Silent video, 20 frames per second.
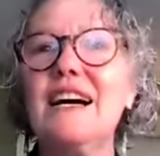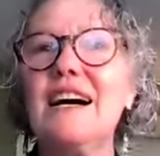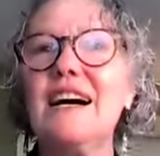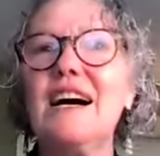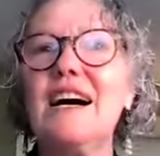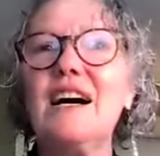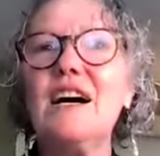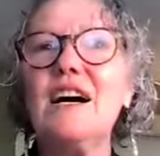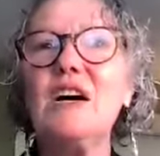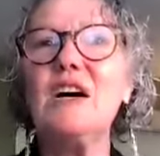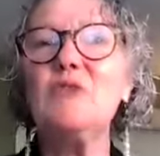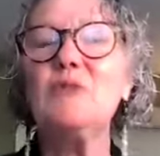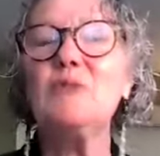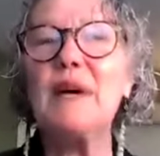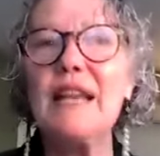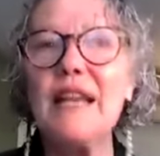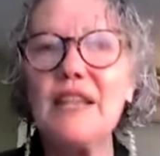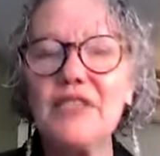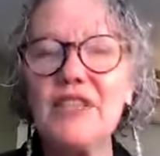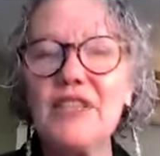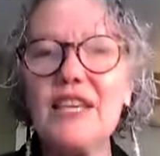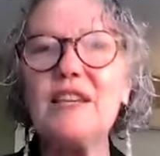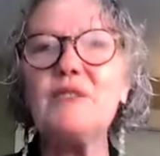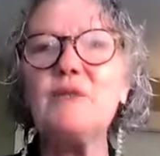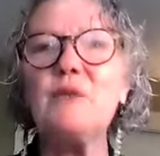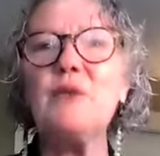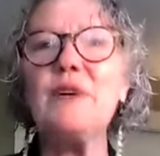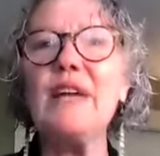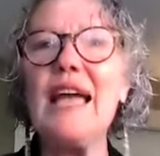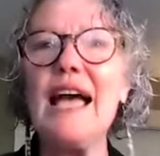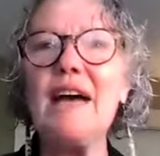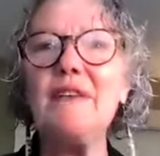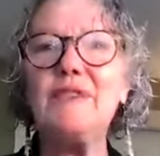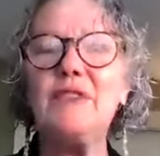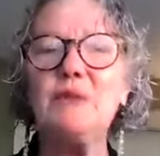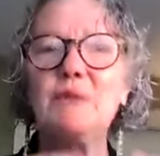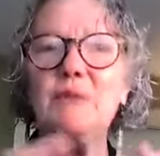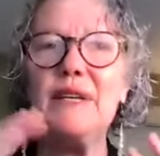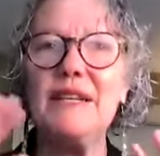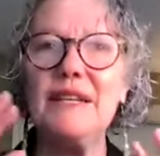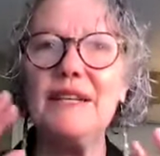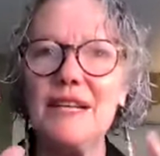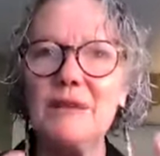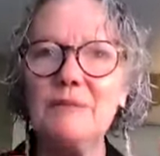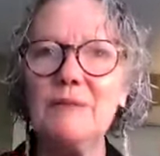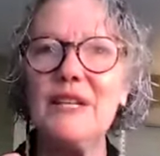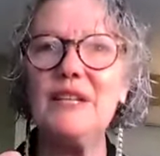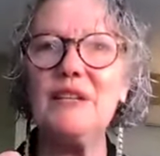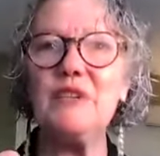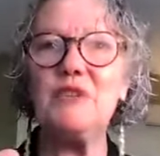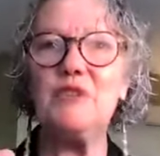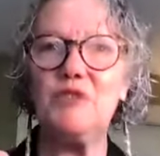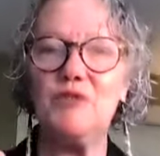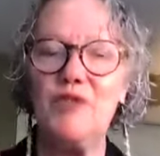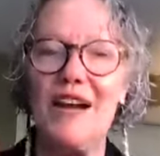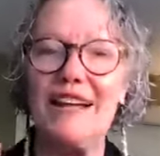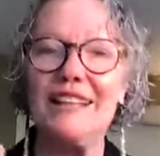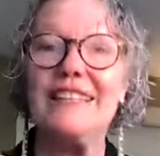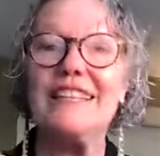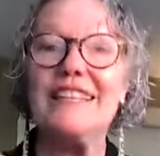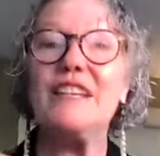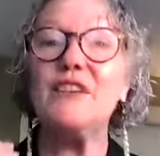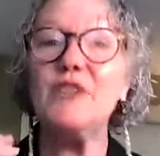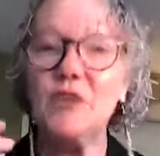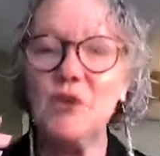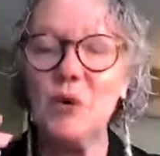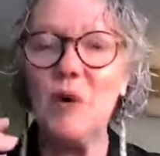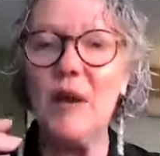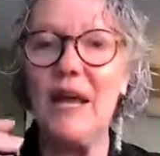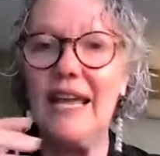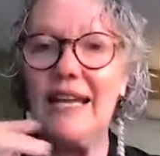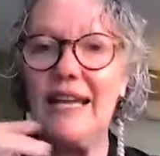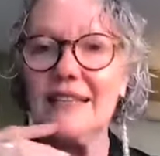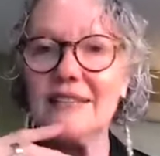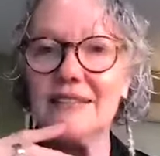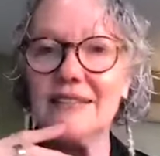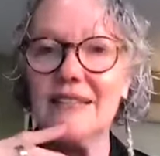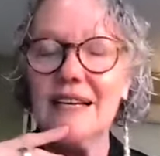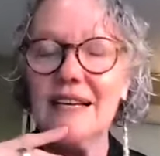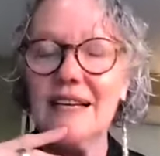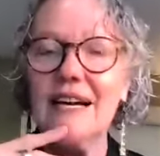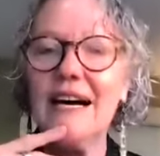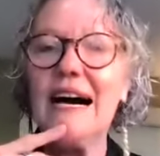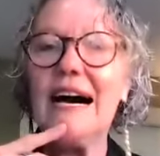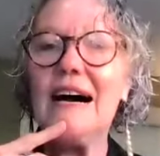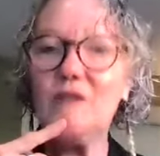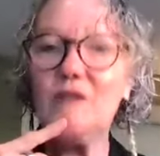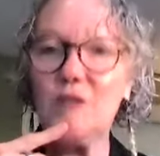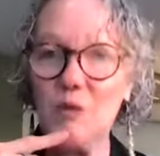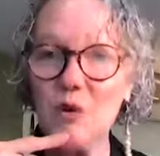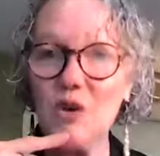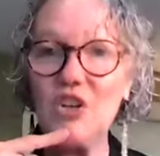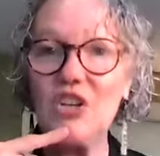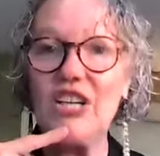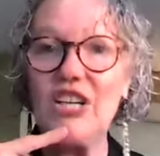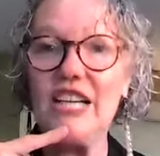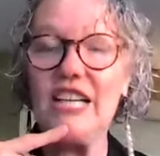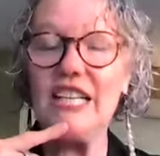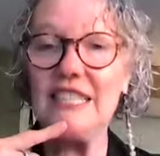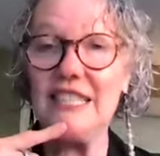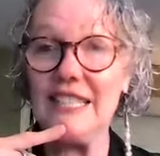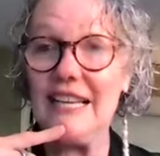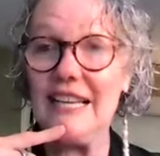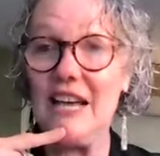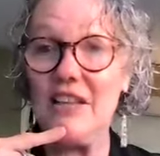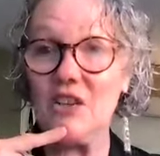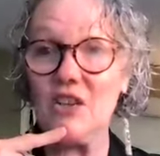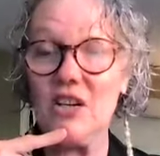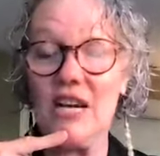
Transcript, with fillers: Uh, but I think we have to be committed to finding new ways of working together.